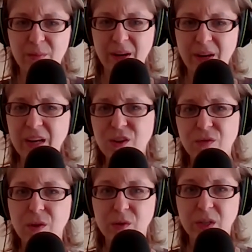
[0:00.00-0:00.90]
each
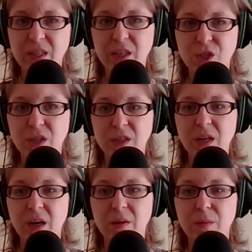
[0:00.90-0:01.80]
of those conditions
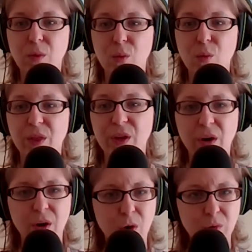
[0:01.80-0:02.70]
come with
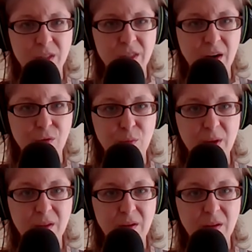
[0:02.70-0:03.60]
their own set of
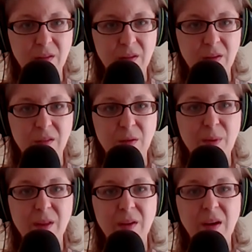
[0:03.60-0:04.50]
abilities and
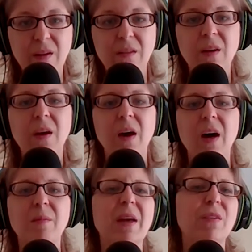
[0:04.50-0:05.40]
disabilities.
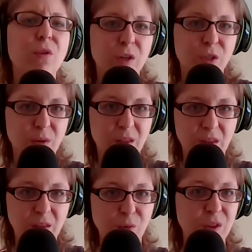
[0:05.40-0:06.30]
And of course,
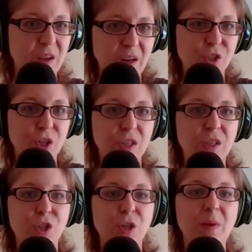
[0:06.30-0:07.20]
within each
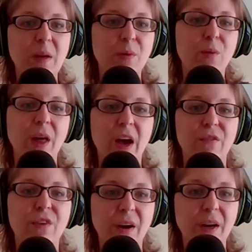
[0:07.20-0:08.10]
condition, people will
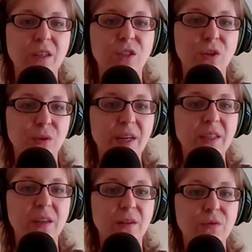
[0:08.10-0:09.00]
have varying
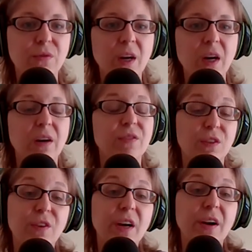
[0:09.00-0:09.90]
degrees of
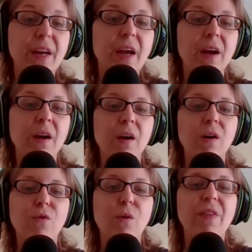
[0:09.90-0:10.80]
severity
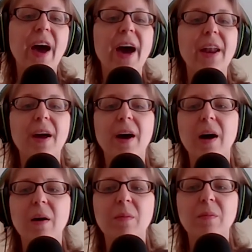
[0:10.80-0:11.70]
for that.
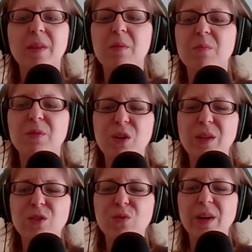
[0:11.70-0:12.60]
So
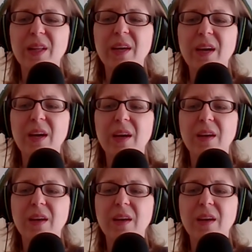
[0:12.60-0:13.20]
it's really,